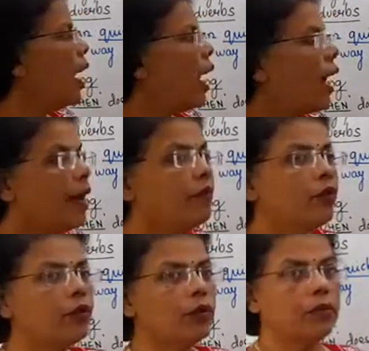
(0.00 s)
I
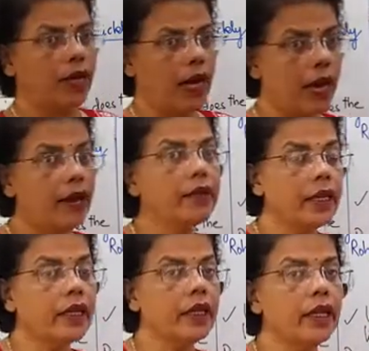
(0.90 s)
have
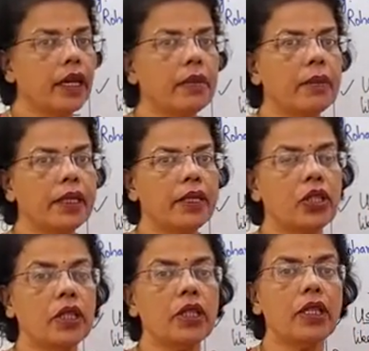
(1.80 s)
written here,
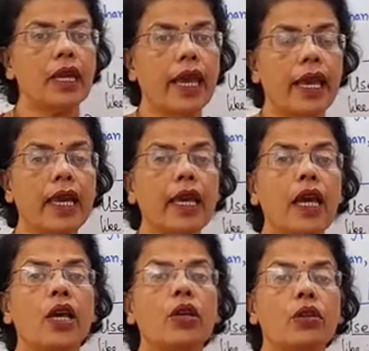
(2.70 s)
mentioned like
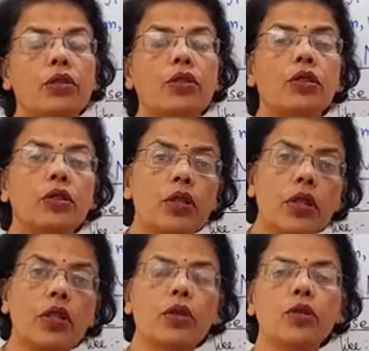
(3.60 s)
you should
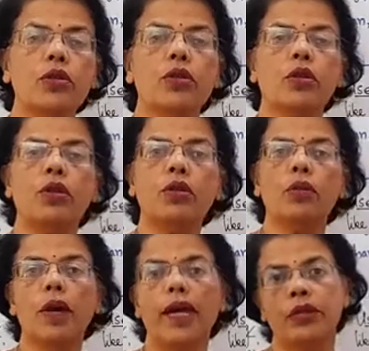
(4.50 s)
use
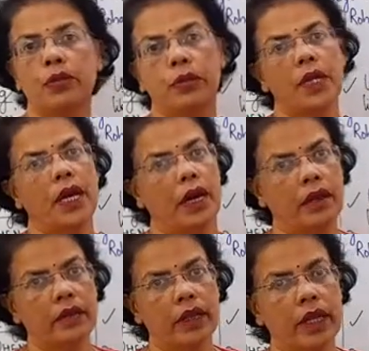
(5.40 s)
onomatopoeia.
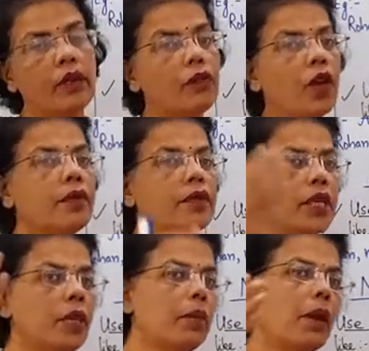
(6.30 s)
If you have
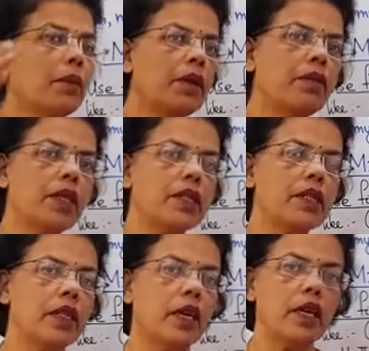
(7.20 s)
seen my previous
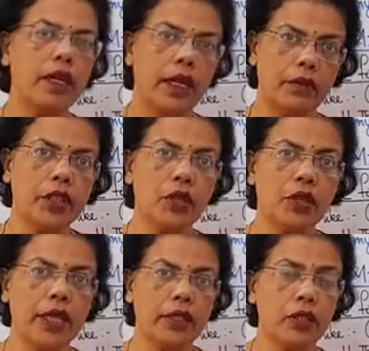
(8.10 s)
video
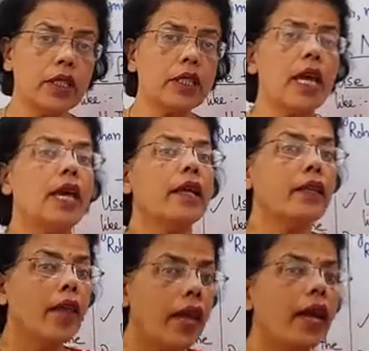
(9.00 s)
lectures,
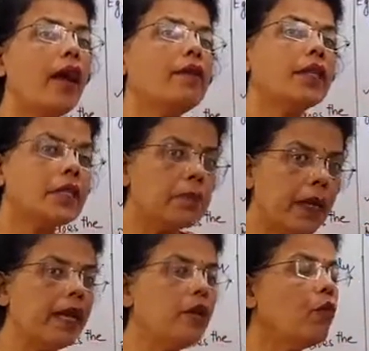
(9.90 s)
there I have
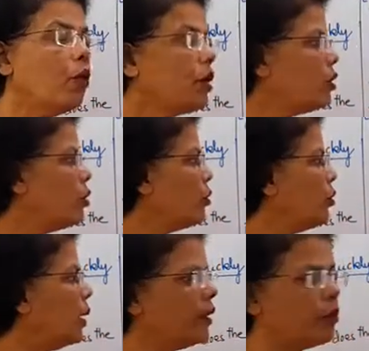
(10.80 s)
explained what is
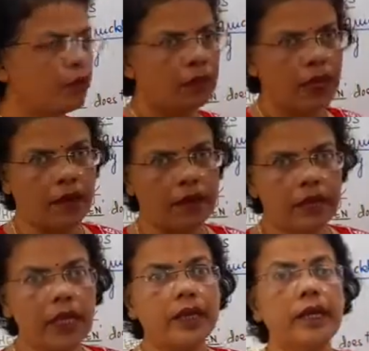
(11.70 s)
onomatopoeia.
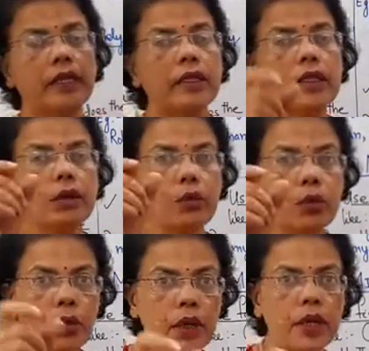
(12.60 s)
That is the
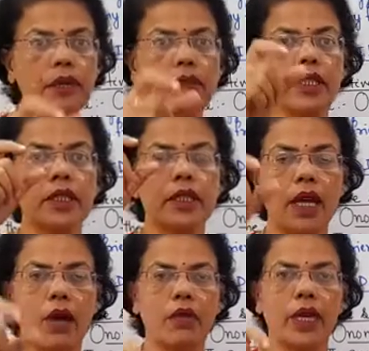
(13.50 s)
word which is
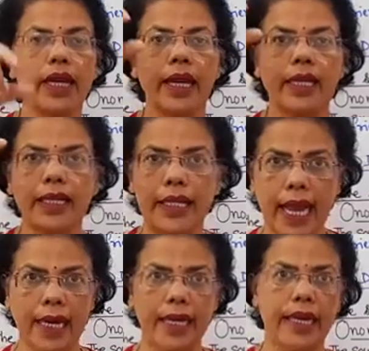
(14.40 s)
sounding
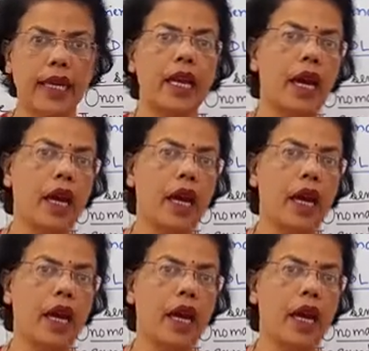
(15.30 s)
exactly